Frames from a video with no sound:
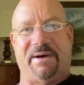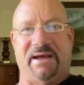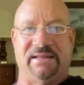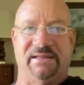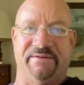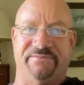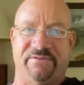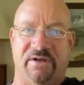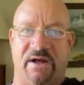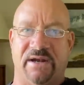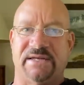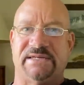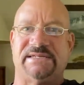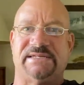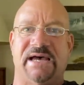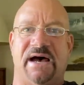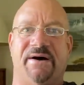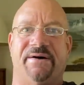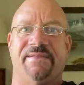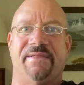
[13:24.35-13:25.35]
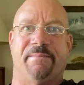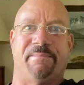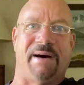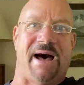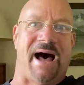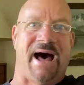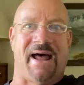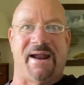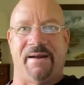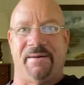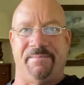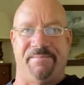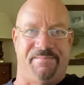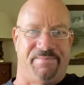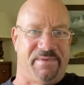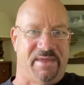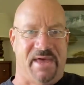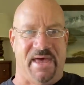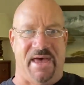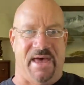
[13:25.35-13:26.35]
I lived on a cell on the
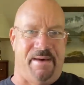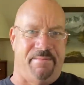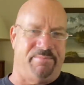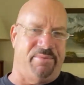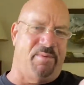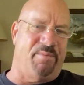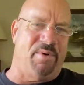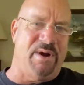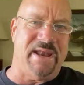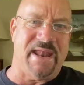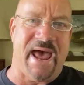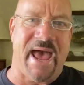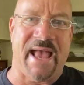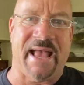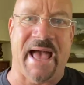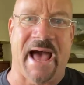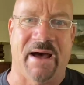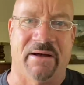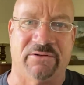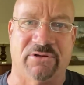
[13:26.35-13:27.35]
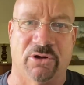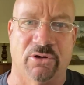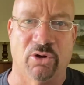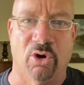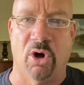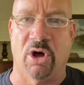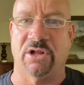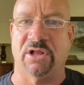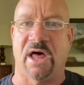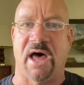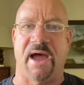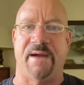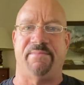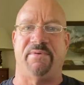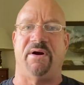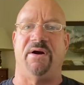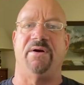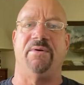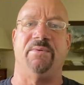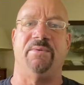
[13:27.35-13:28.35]
bottom. But we'd hang out at the law
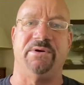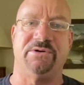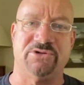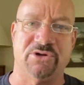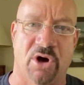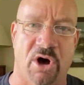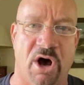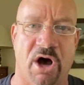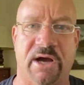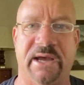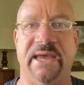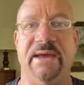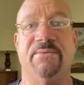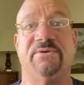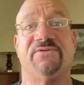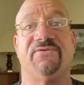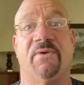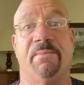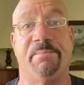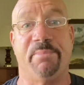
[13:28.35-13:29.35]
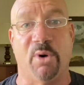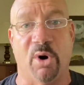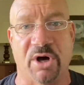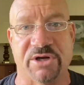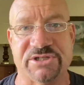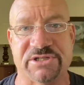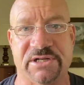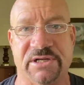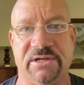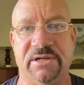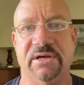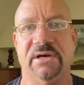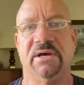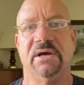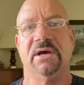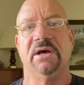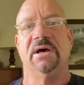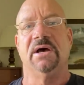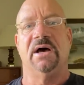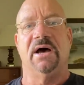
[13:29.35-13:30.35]
library. We'd talk. He was from Boston.
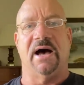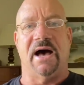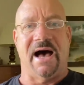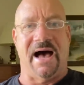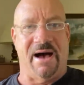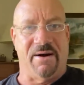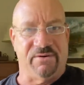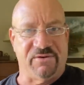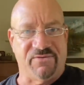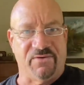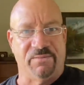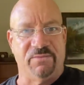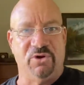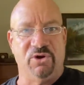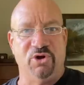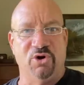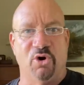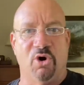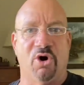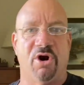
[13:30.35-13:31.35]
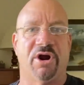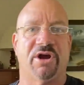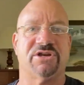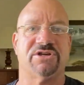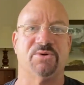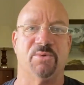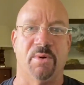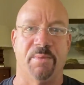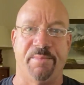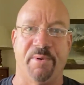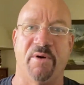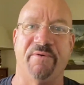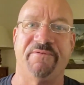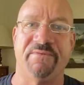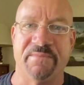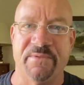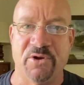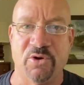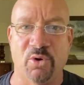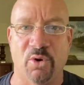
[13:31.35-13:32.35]
I was from New York. So we're both
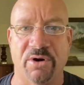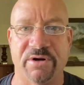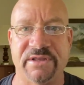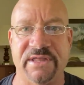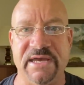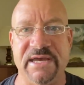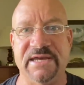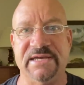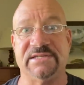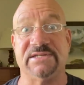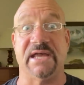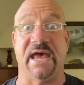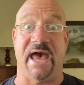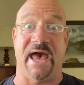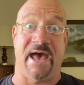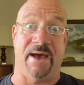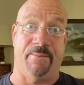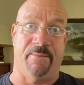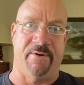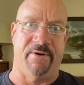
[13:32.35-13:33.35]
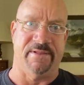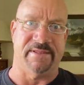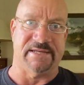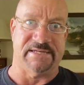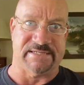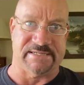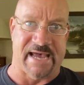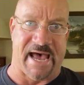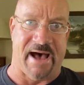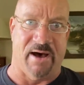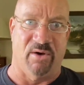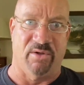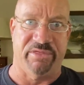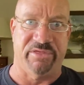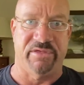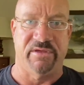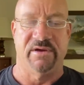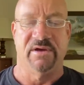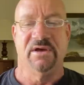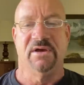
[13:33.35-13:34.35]
from the Northeast and we're in the
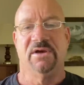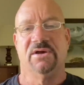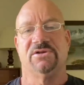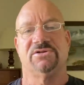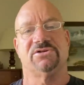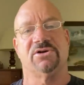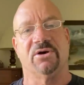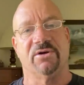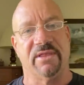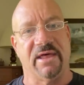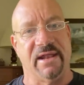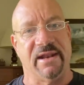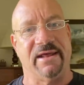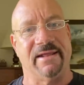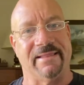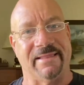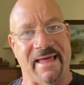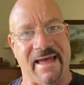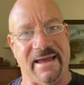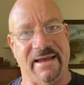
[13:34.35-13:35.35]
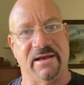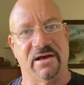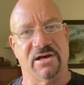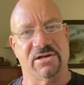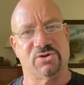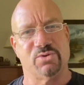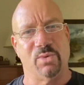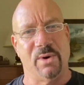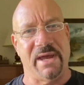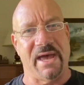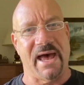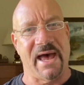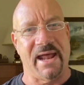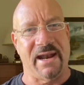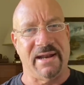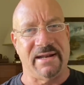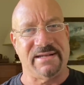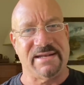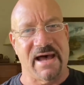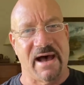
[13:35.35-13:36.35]
South. So they didn't like us. We had
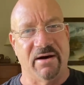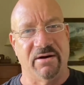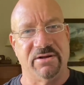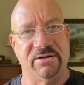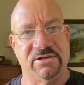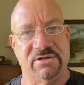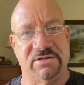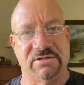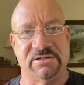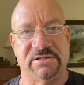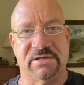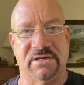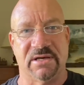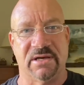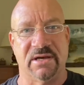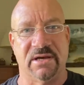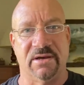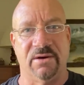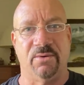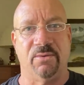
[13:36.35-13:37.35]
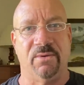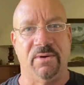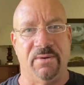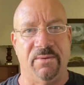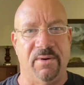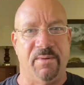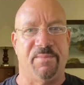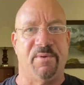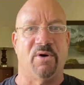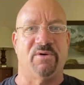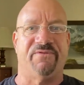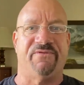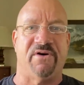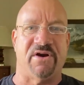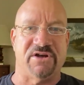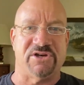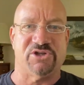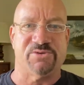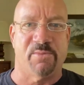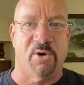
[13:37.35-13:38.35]
intelligence. We were both
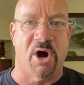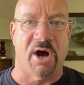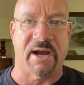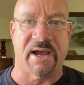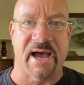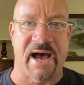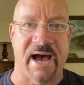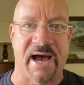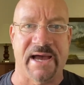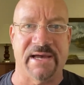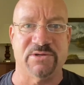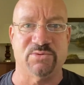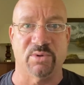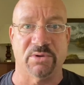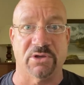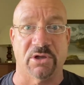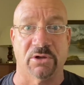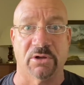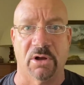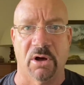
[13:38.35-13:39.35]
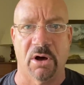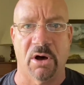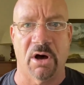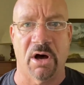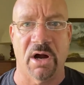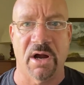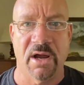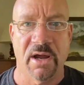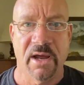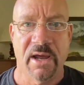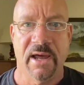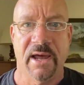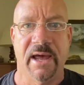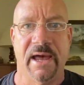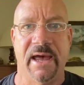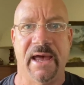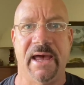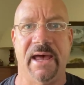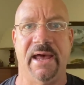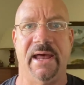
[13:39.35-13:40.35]
very smart guys with the law
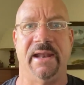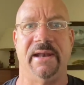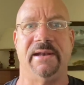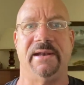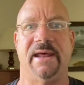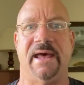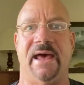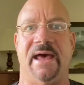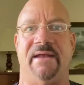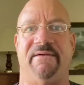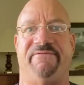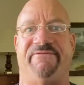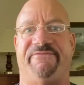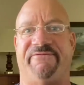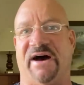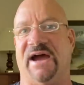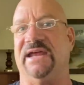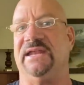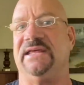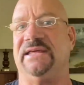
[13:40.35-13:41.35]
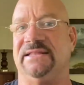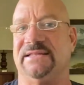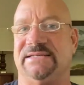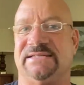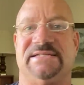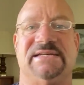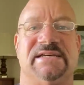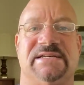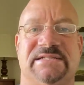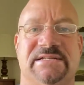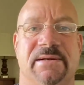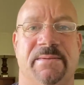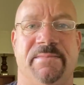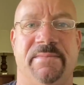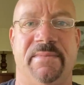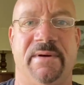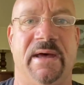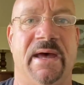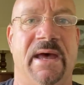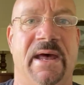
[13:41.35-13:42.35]
and fighting the
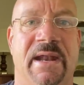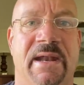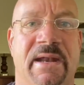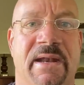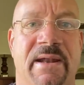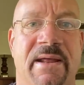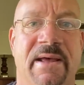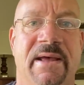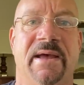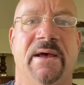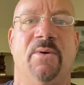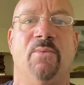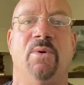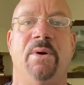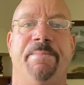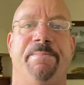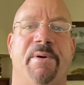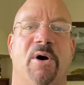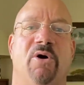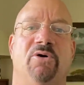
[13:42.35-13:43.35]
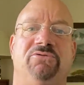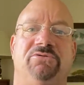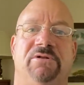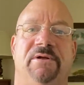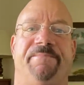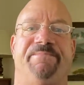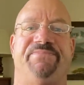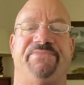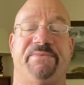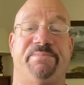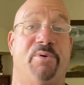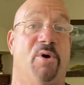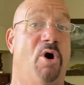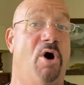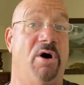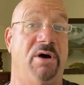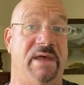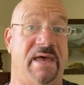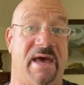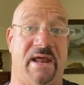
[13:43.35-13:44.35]
system. And we both,
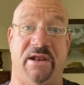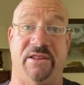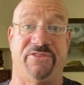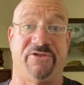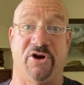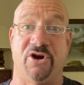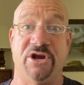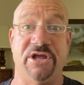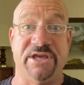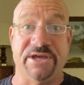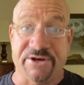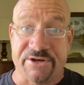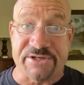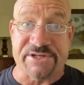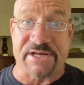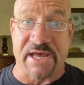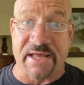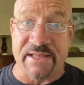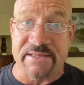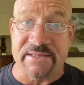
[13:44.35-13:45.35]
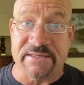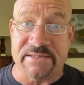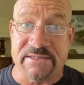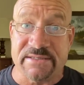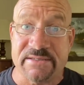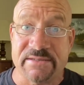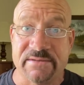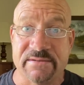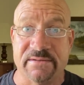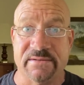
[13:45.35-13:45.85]
Paulie had a 30-year sentence.